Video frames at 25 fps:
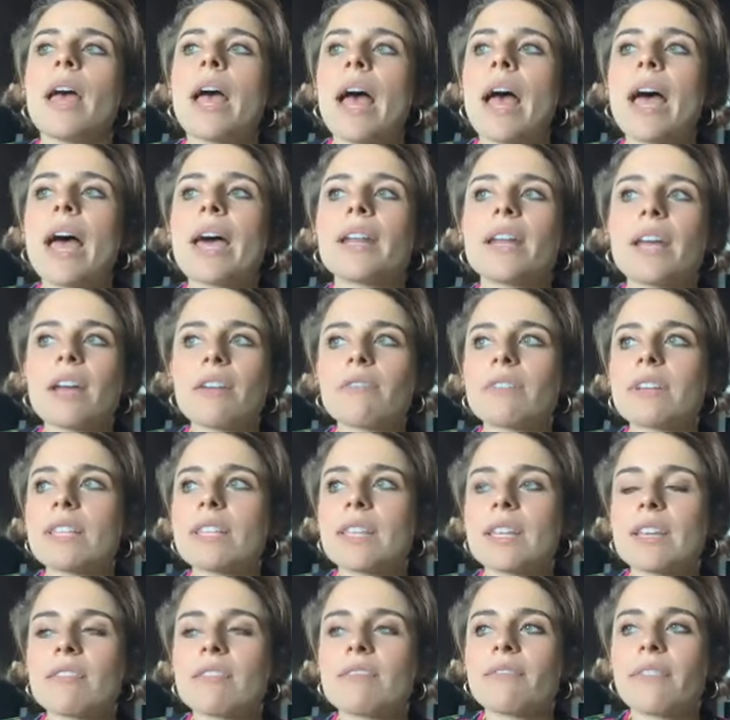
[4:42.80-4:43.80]
had
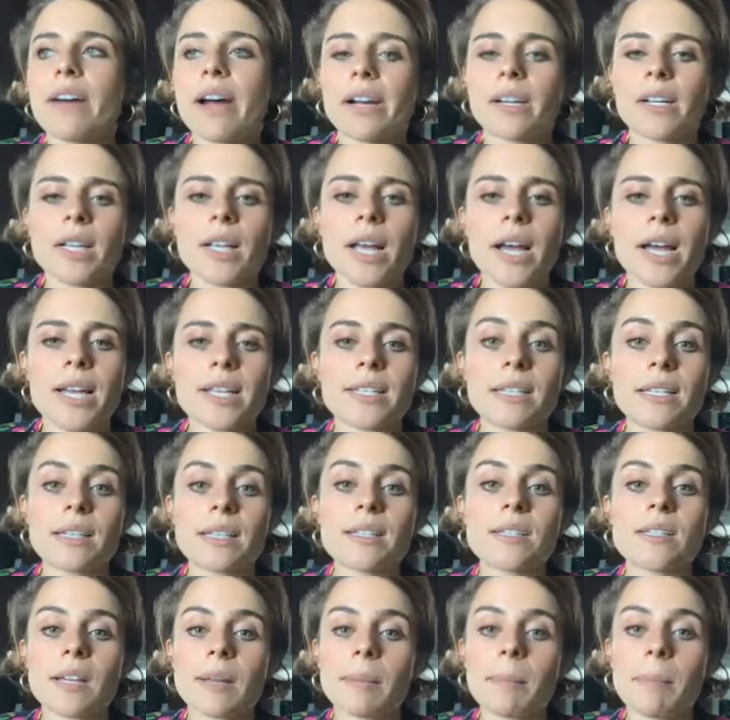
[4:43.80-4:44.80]
everything finalized, at
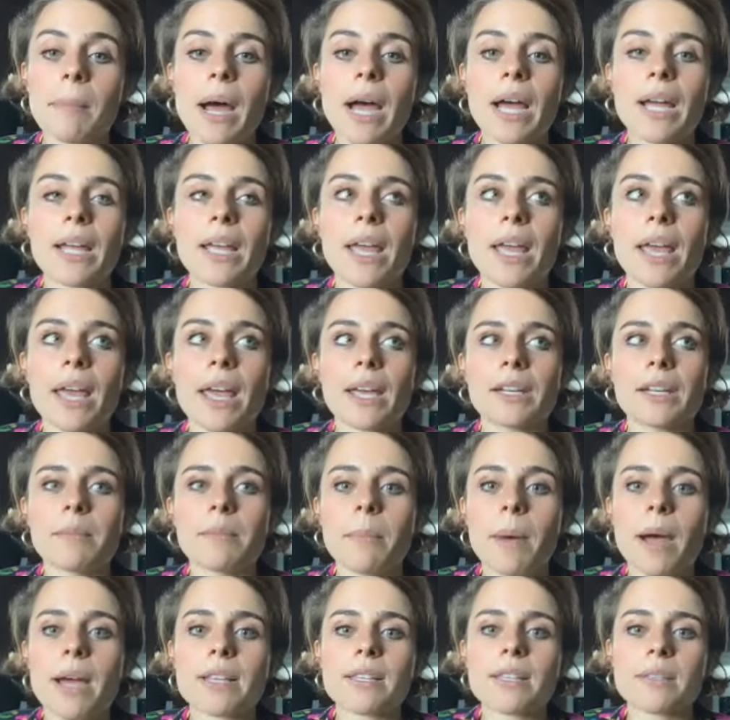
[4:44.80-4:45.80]
least on my
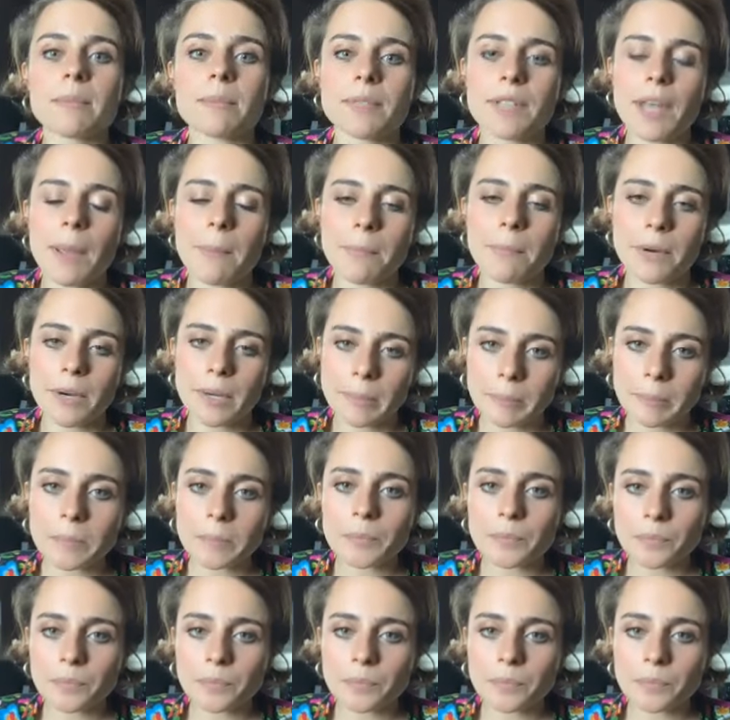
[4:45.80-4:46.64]
end, by September.